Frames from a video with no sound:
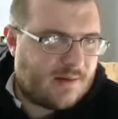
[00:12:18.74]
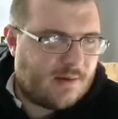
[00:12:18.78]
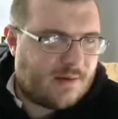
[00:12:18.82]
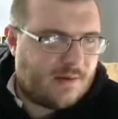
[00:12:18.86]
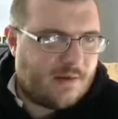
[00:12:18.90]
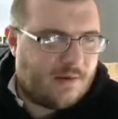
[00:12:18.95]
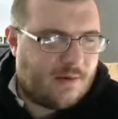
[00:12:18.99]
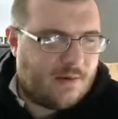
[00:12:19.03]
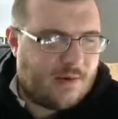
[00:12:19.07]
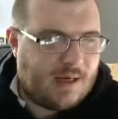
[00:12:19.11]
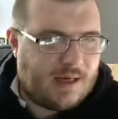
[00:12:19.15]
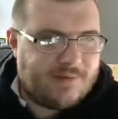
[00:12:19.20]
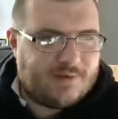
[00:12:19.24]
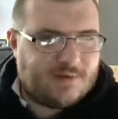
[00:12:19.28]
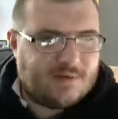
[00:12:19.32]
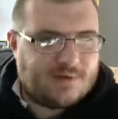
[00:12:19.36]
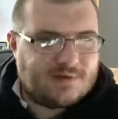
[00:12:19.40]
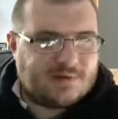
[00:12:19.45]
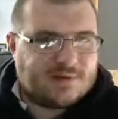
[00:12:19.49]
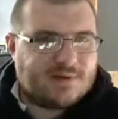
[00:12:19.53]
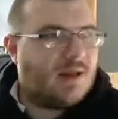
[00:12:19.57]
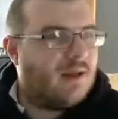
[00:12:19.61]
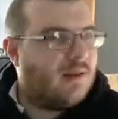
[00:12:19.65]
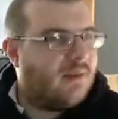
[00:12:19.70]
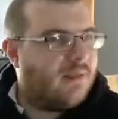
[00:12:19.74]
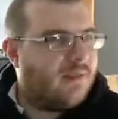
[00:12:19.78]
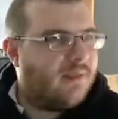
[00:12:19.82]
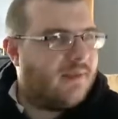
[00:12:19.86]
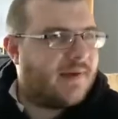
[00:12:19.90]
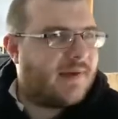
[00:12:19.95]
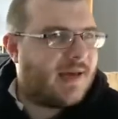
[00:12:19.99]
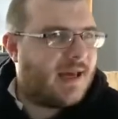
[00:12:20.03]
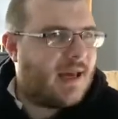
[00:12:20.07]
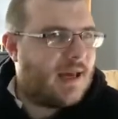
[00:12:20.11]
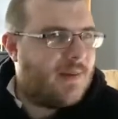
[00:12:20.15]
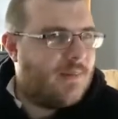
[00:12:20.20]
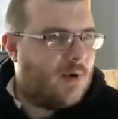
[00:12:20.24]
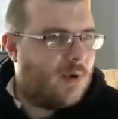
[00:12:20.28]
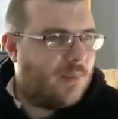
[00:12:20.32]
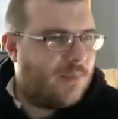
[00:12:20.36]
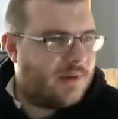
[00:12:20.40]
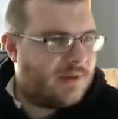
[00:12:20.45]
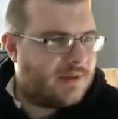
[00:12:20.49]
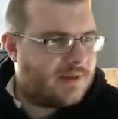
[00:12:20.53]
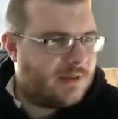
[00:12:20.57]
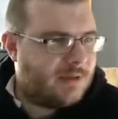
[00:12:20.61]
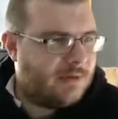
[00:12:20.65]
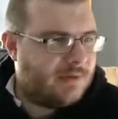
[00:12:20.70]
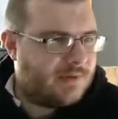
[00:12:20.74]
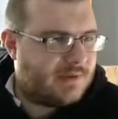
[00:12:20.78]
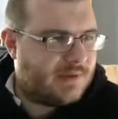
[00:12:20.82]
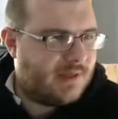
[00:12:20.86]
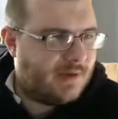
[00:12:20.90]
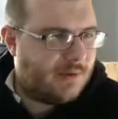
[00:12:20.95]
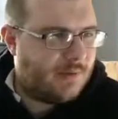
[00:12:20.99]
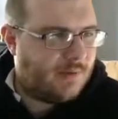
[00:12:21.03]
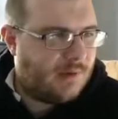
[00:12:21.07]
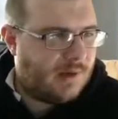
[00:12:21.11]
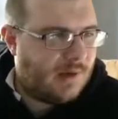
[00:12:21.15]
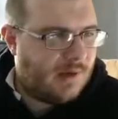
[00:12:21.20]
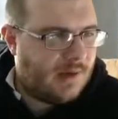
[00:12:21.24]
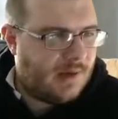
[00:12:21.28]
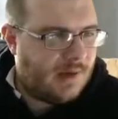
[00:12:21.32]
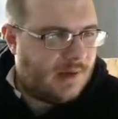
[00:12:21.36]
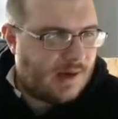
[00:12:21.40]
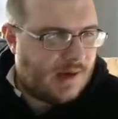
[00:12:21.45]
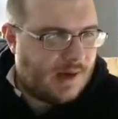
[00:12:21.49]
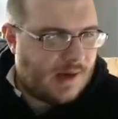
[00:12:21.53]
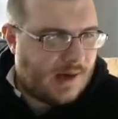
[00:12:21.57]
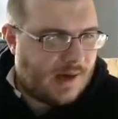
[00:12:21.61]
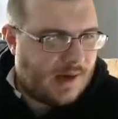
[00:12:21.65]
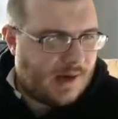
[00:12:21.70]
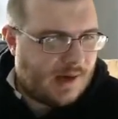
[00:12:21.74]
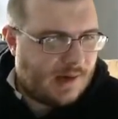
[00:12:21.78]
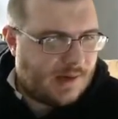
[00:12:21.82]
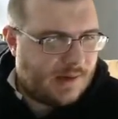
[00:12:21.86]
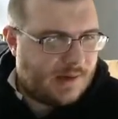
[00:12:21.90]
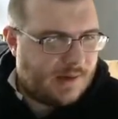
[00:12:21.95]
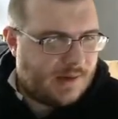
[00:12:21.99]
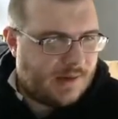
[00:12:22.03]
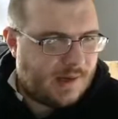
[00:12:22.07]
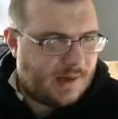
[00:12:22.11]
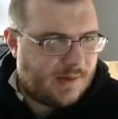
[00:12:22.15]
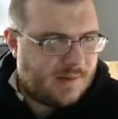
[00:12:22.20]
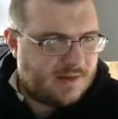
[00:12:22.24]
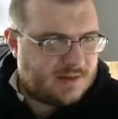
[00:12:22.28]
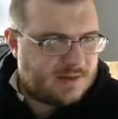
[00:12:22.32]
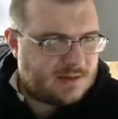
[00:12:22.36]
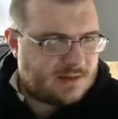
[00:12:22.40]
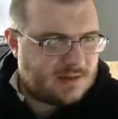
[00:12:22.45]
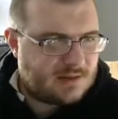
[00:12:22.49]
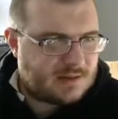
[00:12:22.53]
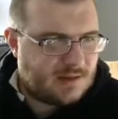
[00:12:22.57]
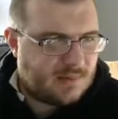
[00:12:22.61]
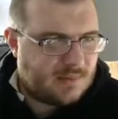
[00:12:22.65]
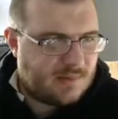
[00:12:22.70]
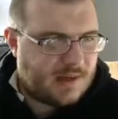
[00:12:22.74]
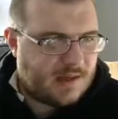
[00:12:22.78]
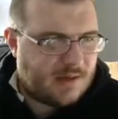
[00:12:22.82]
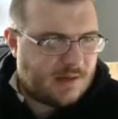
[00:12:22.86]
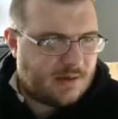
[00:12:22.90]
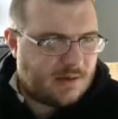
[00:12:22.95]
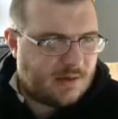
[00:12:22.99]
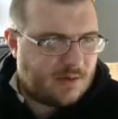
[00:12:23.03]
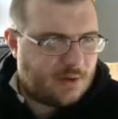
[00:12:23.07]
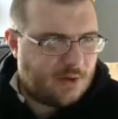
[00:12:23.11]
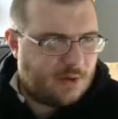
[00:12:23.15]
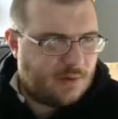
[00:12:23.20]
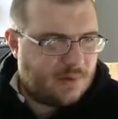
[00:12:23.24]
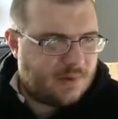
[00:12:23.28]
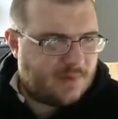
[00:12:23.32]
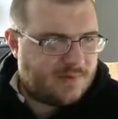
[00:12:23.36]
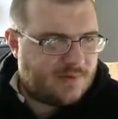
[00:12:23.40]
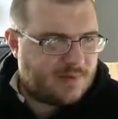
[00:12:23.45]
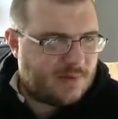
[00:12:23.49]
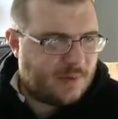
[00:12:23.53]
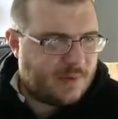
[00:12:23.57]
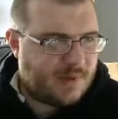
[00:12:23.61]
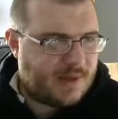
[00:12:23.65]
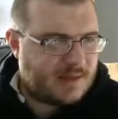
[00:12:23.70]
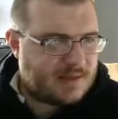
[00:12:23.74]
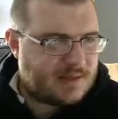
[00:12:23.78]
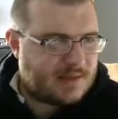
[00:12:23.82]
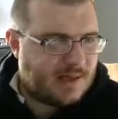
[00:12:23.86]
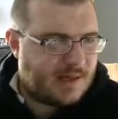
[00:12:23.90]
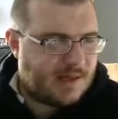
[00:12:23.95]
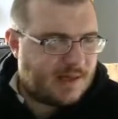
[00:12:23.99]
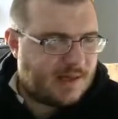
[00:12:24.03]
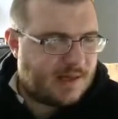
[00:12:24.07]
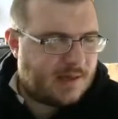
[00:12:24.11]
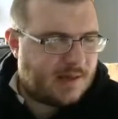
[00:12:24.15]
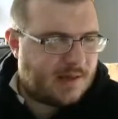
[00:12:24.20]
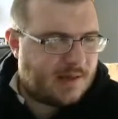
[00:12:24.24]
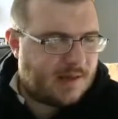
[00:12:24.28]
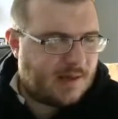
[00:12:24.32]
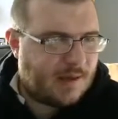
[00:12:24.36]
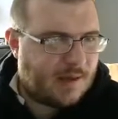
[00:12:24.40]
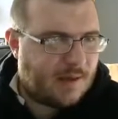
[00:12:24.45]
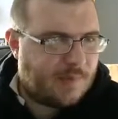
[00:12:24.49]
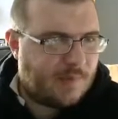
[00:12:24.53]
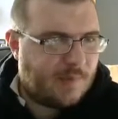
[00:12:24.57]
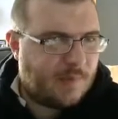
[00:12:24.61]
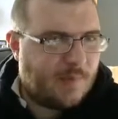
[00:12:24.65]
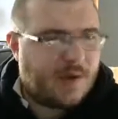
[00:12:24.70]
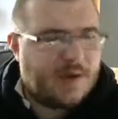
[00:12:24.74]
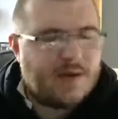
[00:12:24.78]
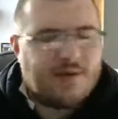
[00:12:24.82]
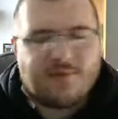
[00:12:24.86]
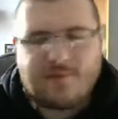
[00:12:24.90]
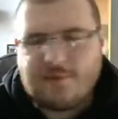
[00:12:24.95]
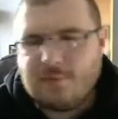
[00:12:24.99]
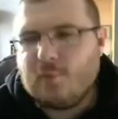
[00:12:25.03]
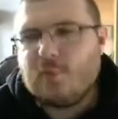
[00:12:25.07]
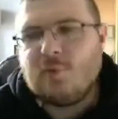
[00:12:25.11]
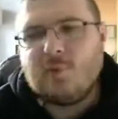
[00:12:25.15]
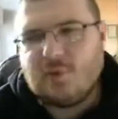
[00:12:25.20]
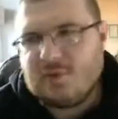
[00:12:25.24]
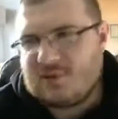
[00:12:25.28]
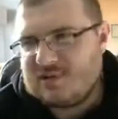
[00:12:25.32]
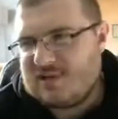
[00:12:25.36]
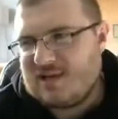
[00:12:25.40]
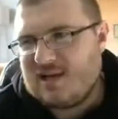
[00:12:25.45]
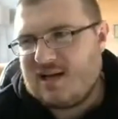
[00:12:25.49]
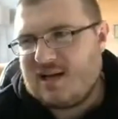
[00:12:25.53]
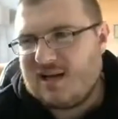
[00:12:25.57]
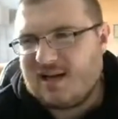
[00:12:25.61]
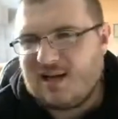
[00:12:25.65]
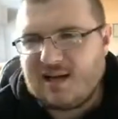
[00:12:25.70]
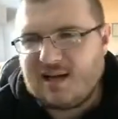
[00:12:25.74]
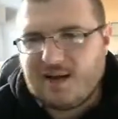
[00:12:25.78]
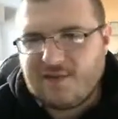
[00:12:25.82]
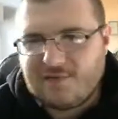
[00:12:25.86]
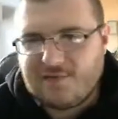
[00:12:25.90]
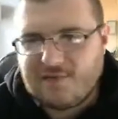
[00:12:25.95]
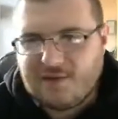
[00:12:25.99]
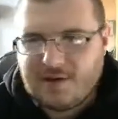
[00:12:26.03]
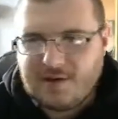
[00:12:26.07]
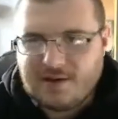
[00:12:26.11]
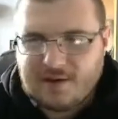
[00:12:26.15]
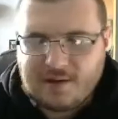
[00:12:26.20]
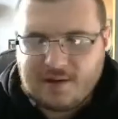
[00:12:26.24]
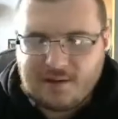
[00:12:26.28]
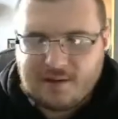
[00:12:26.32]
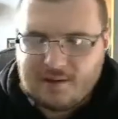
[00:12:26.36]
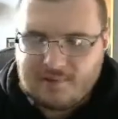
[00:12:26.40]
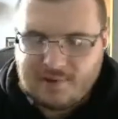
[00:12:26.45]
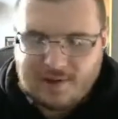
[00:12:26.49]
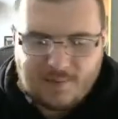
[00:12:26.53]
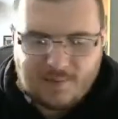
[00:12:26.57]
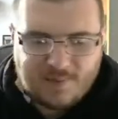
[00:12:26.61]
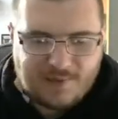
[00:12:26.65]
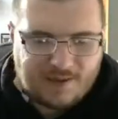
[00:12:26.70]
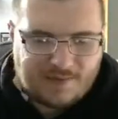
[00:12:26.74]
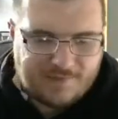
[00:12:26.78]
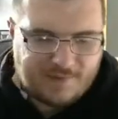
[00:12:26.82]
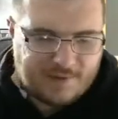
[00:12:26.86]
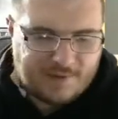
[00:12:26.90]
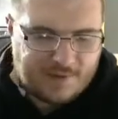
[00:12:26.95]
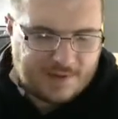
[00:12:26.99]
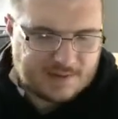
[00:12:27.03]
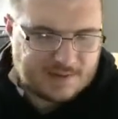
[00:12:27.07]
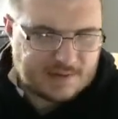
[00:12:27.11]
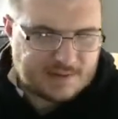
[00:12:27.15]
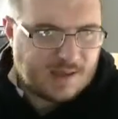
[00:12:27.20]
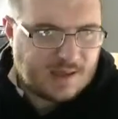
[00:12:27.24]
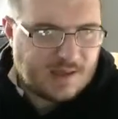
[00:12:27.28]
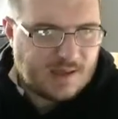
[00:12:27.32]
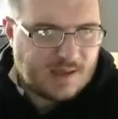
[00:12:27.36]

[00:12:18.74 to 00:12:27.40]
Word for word: who levels the game up at 2-2. And I'm actually just going to make a couple of tweaks here. We'll watch the highlight first, the replay first.